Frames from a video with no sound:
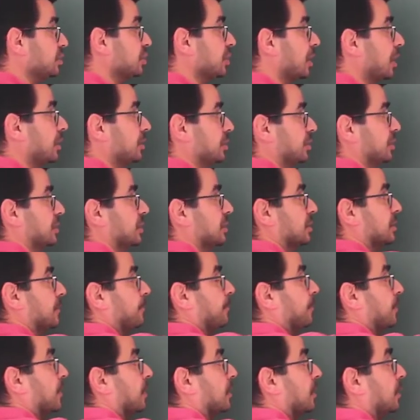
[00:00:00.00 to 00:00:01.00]
charges
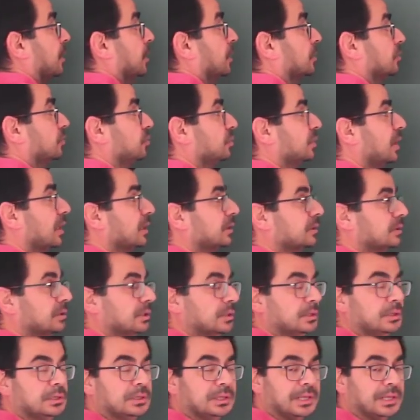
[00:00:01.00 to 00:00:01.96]
do not